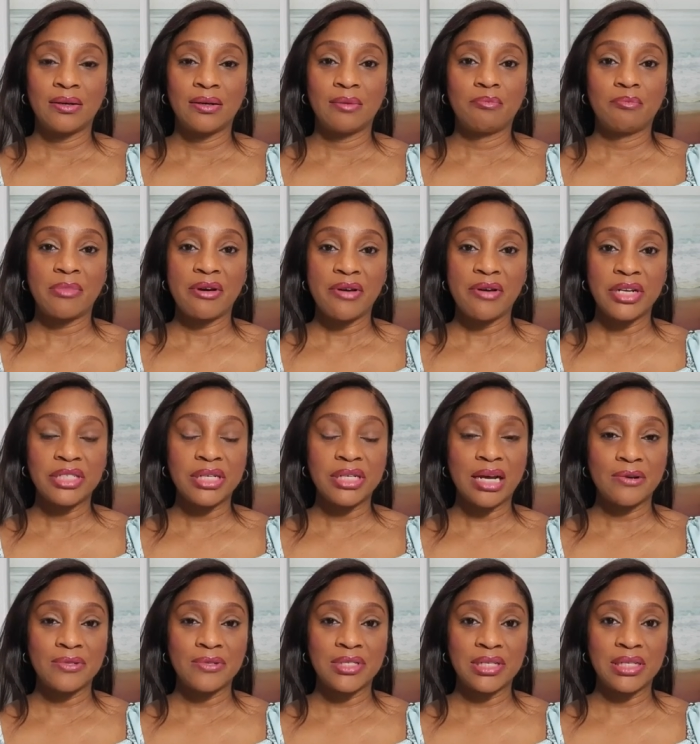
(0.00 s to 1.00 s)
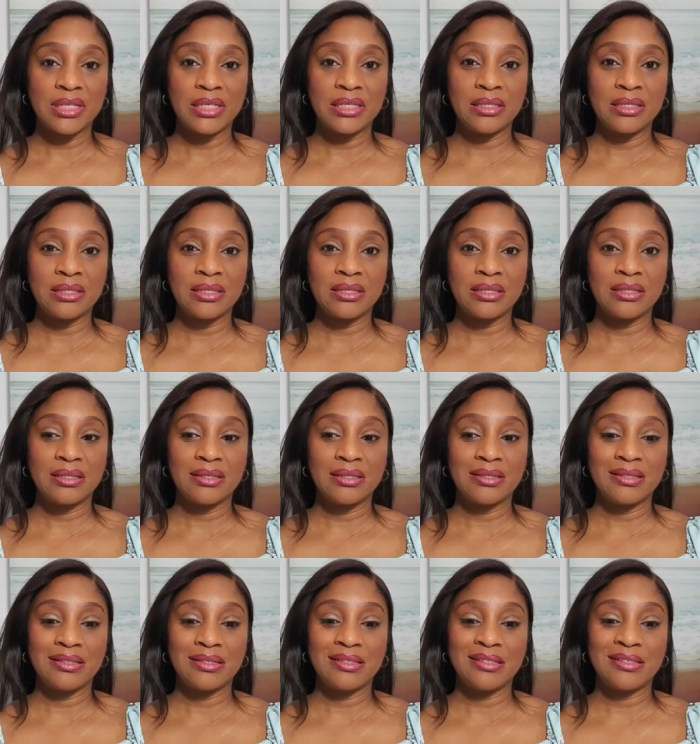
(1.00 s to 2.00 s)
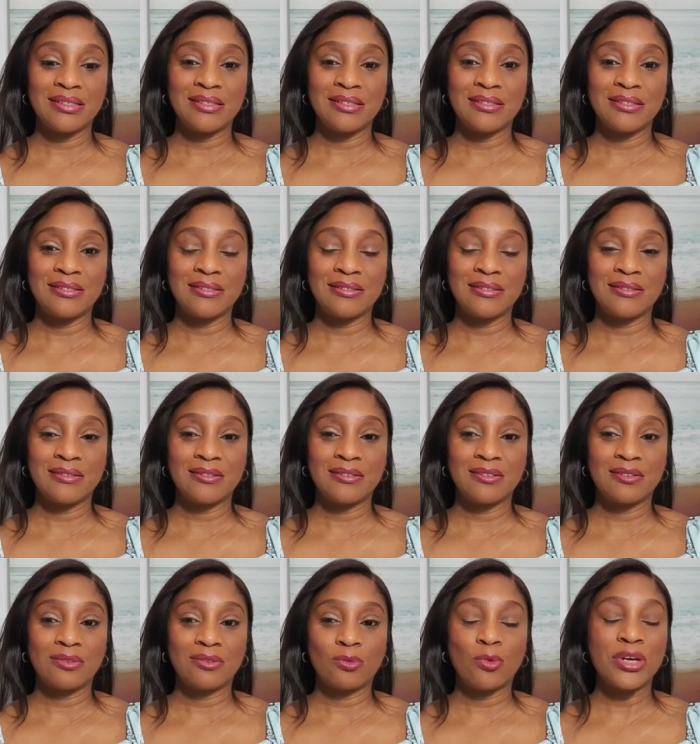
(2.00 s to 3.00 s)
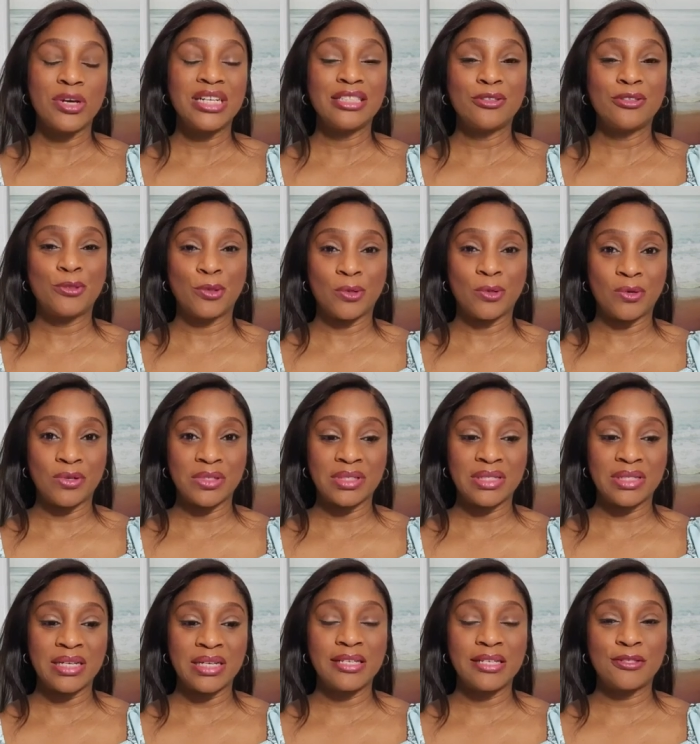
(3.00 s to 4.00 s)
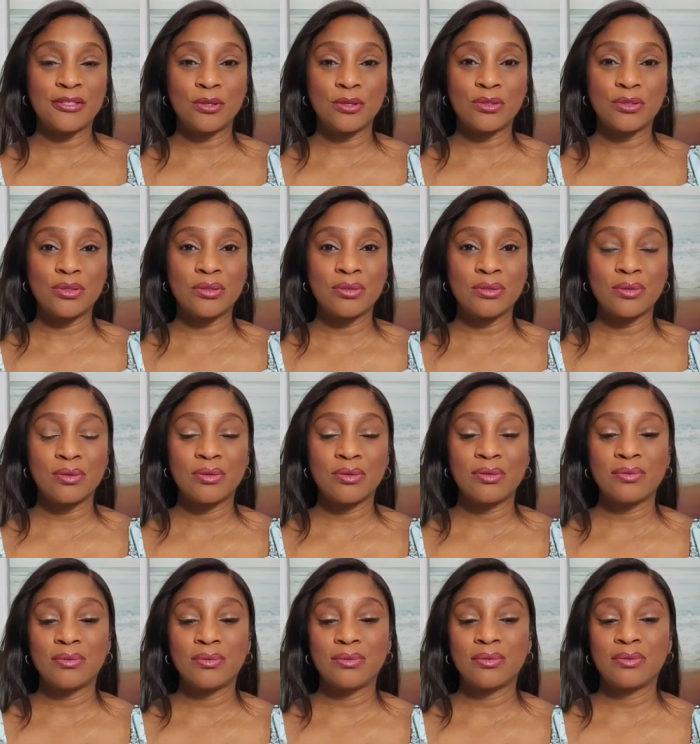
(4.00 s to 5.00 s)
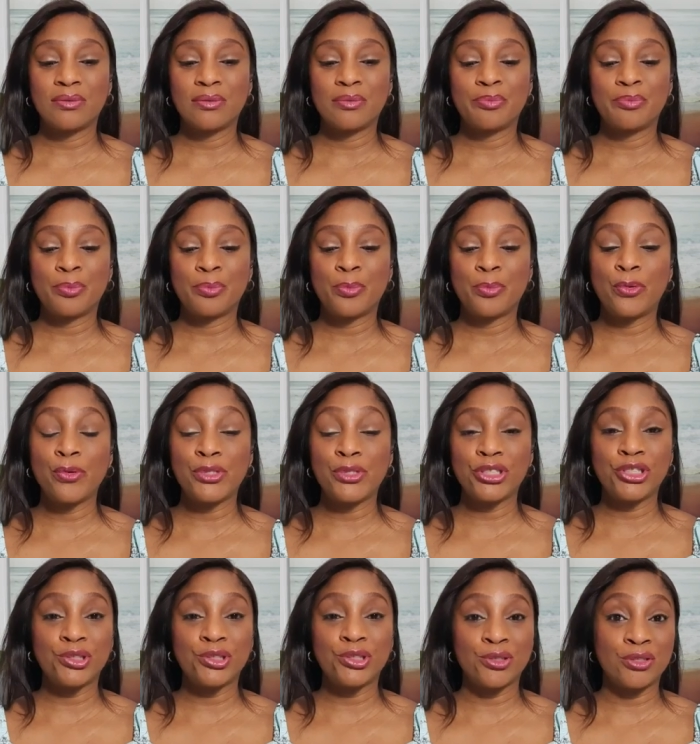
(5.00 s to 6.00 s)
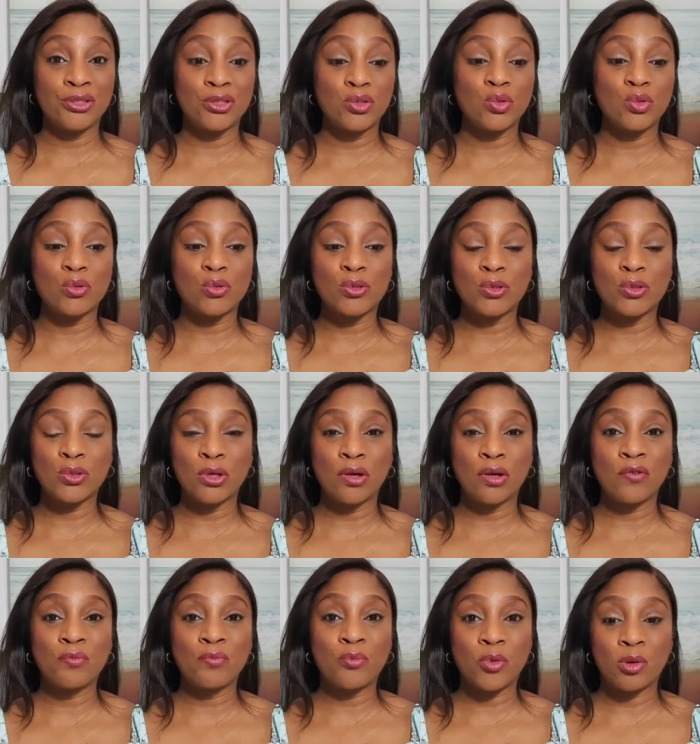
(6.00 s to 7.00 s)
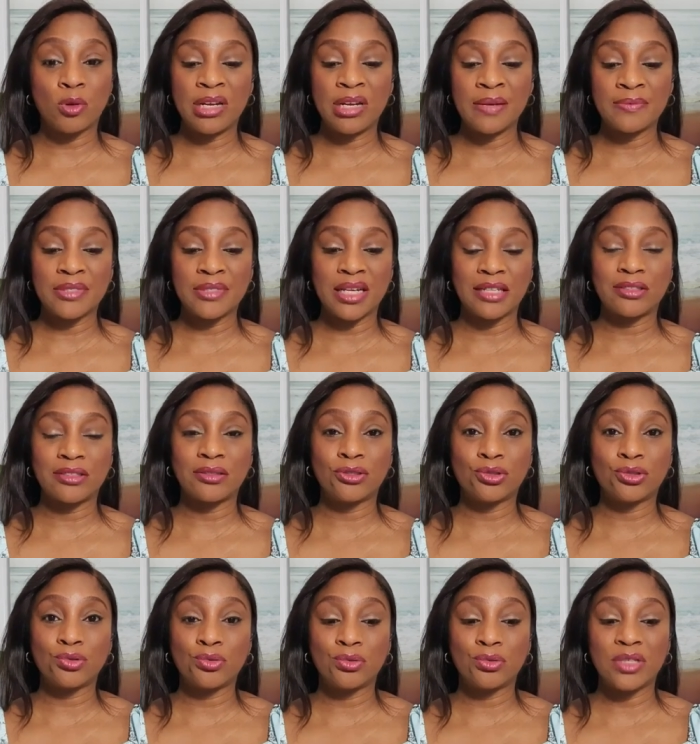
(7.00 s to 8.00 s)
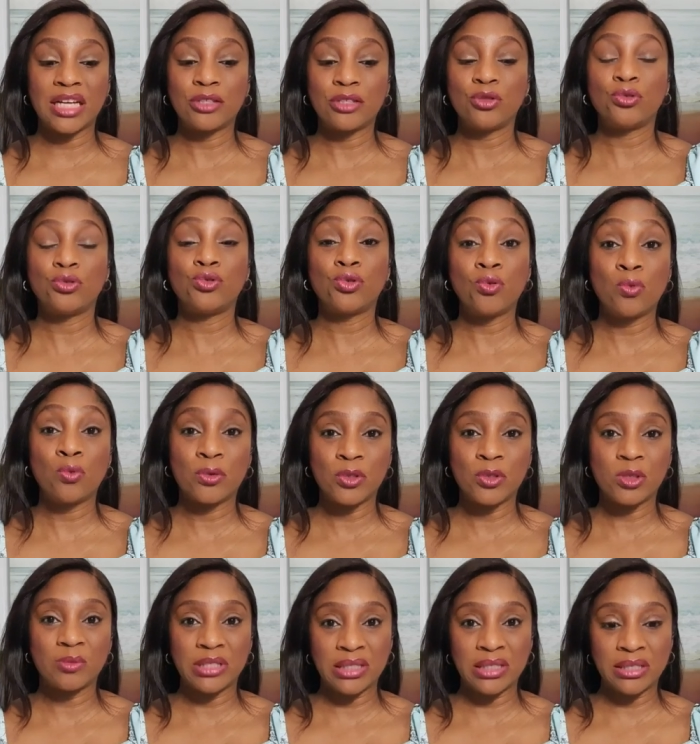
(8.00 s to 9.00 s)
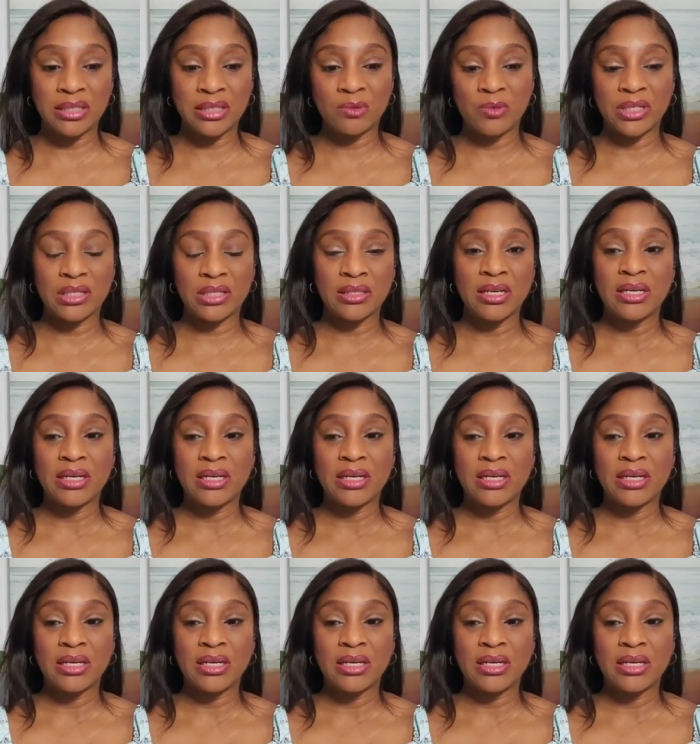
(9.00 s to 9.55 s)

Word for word: Marriage counseling, what it does, it is not positioned to solve problems that you don't want to be dealing with.